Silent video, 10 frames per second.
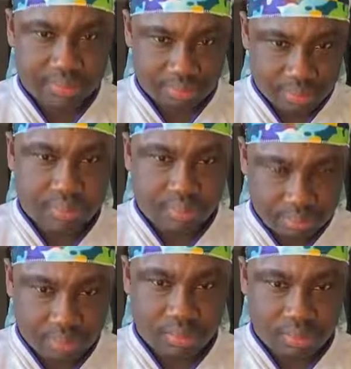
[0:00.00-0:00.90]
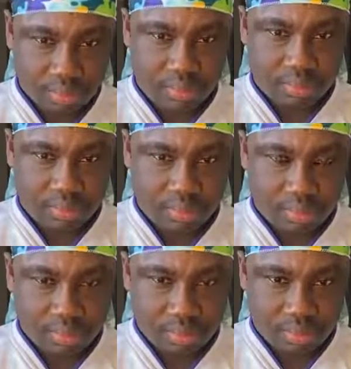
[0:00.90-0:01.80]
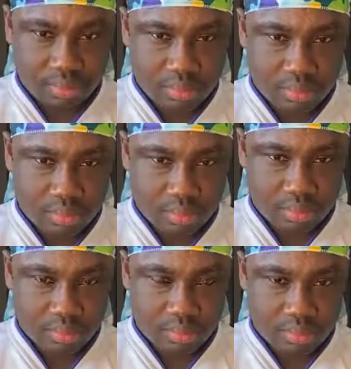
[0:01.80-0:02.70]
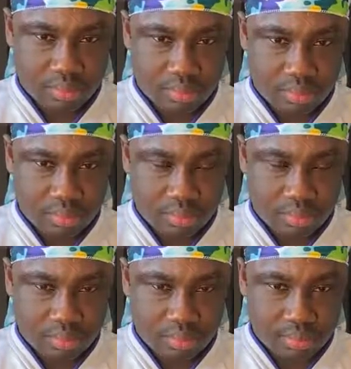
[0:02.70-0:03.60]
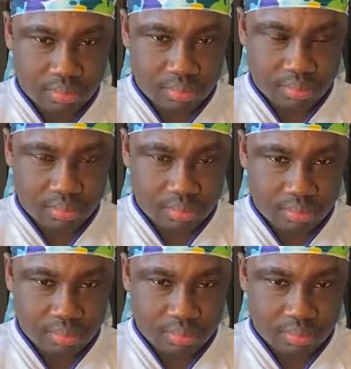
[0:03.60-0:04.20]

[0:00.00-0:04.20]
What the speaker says: Not just say at the same time, you know. But ye juma.